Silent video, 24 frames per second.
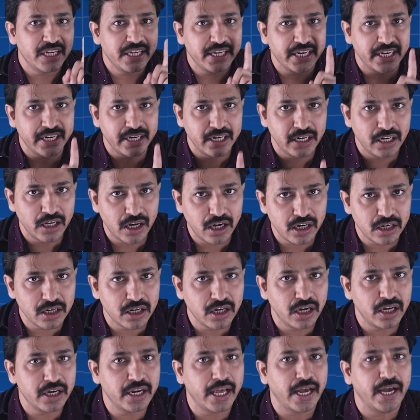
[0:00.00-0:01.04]
the end
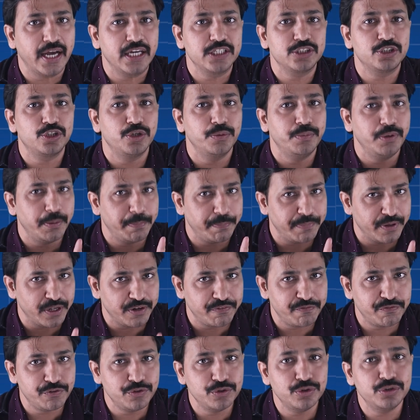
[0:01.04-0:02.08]
organ has to be
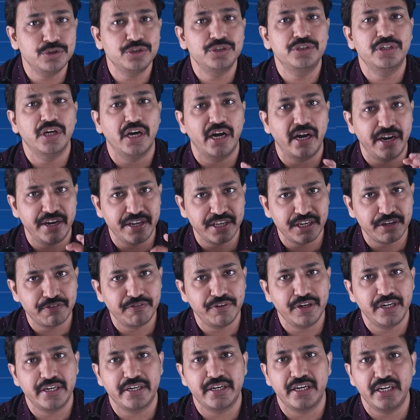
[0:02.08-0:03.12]
perfused
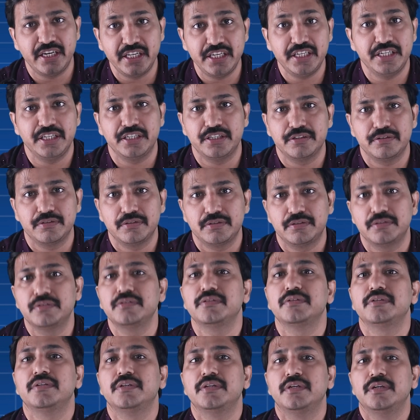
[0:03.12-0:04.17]
adequately,
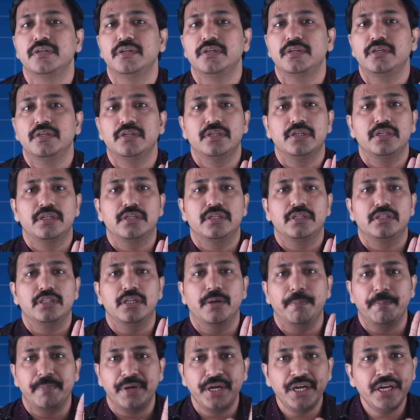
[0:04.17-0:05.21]

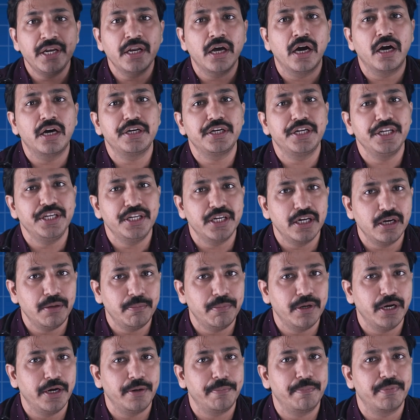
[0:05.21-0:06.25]
the mean arterial
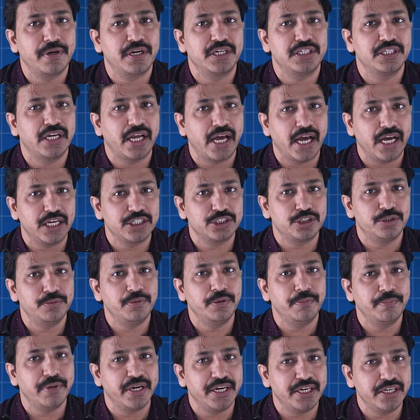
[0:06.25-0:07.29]
blood pressure has to
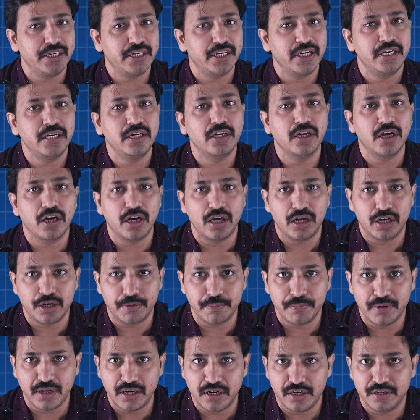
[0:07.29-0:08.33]
be maintained
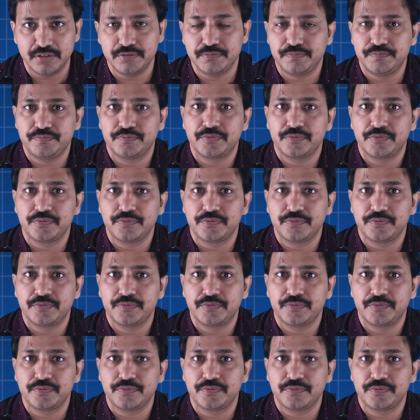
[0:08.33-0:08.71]
normal.